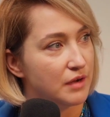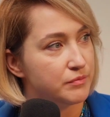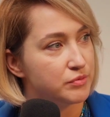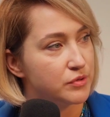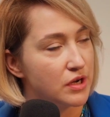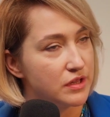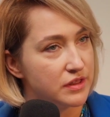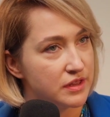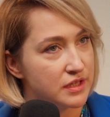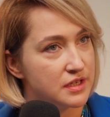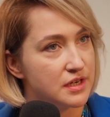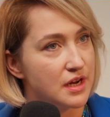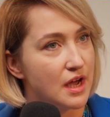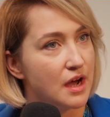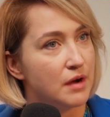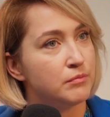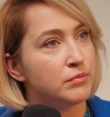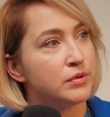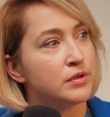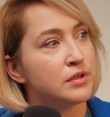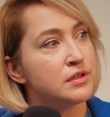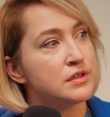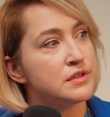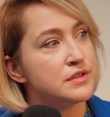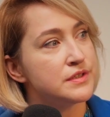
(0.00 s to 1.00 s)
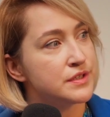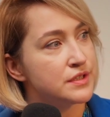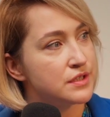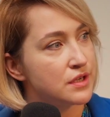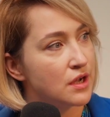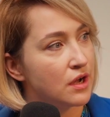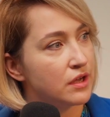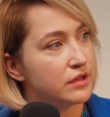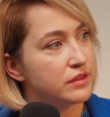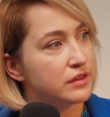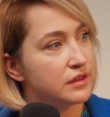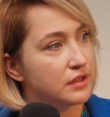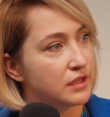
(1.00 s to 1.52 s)
I brought the numbers
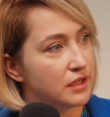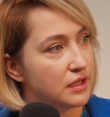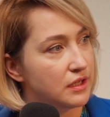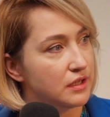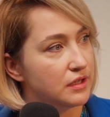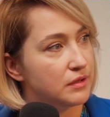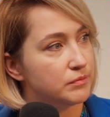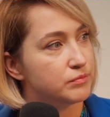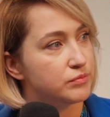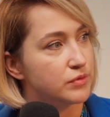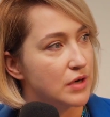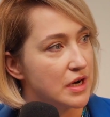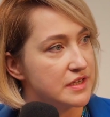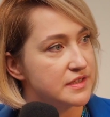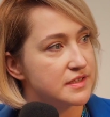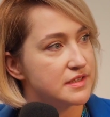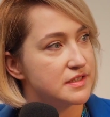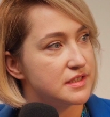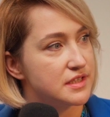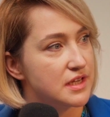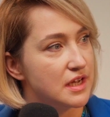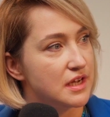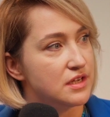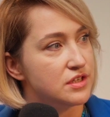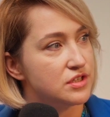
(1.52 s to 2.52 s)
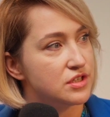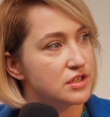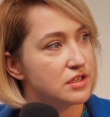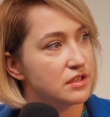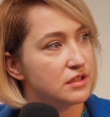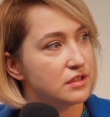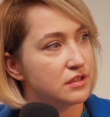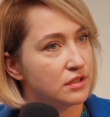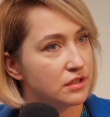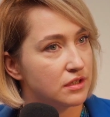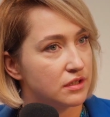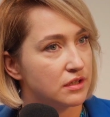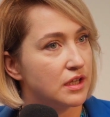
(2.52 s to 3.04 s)
on the
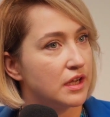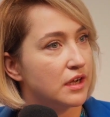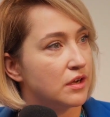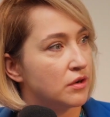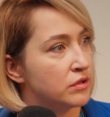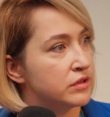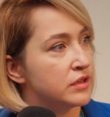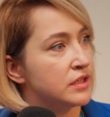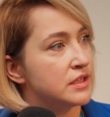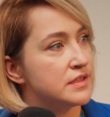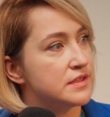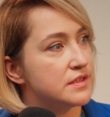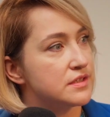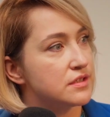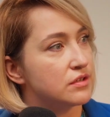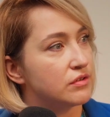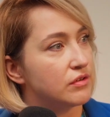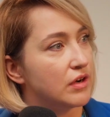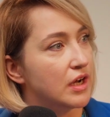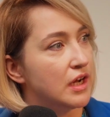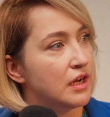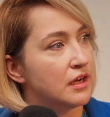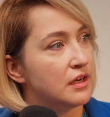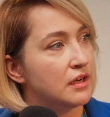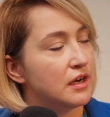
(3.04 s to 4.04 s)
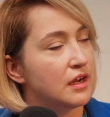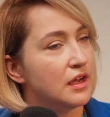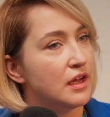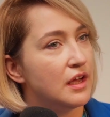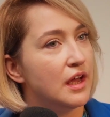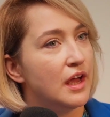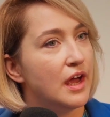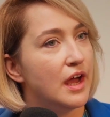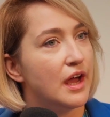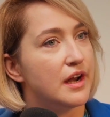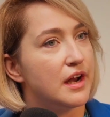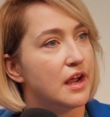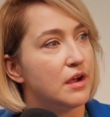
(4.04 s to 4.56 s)
presentation, like on the screen,
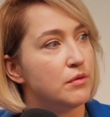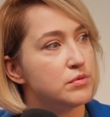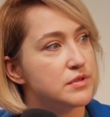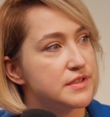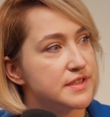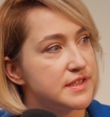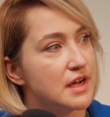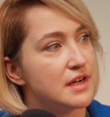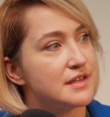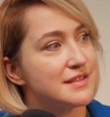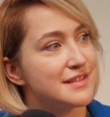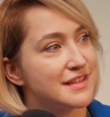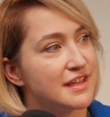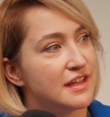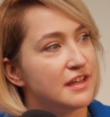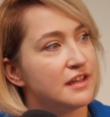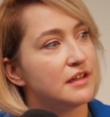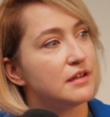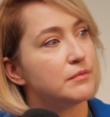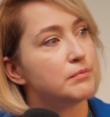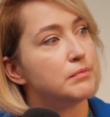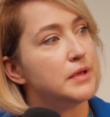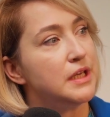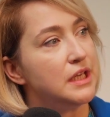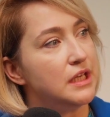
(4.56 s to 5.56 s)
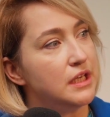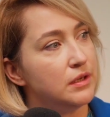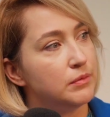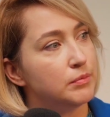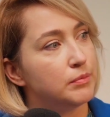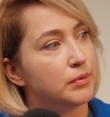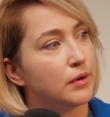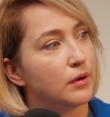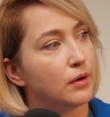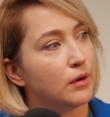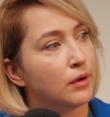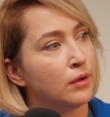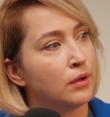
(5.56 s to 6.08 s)
and I was asking
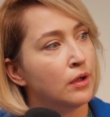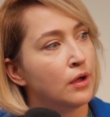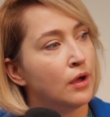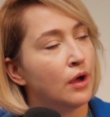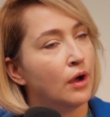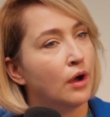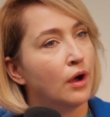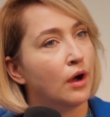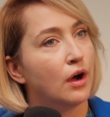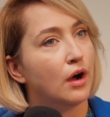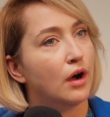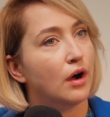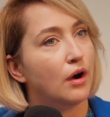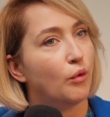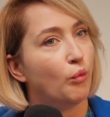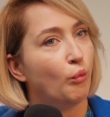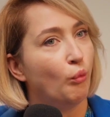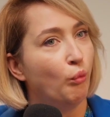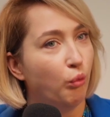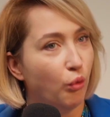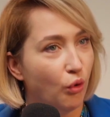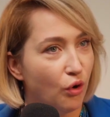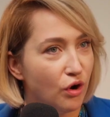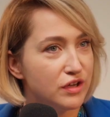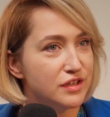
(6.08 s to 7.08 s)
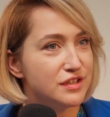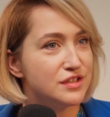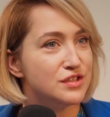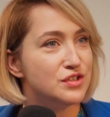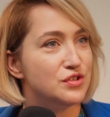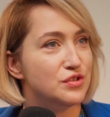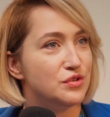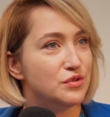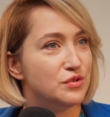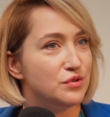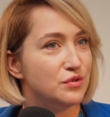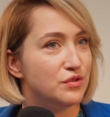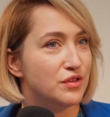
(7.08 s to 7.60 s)
people, what
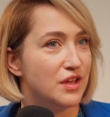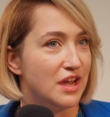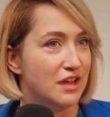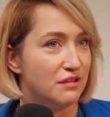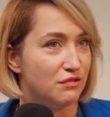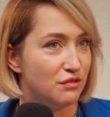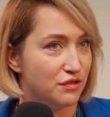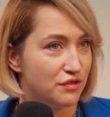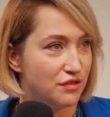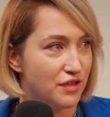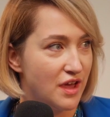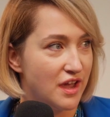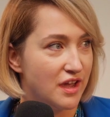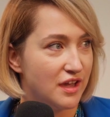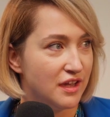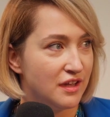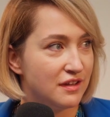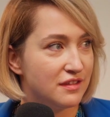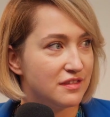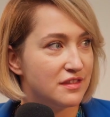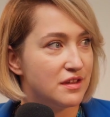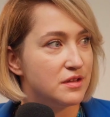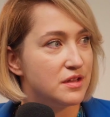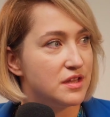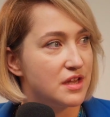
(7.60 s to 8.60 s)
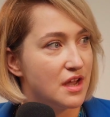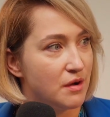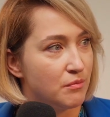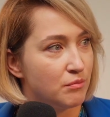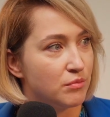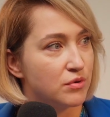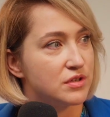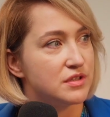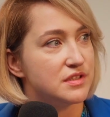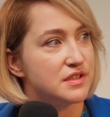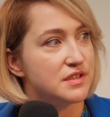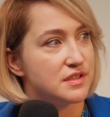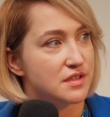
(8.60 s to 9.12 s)
do they think the
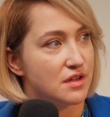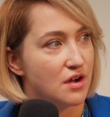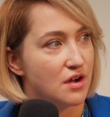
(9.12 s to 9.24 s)
numbers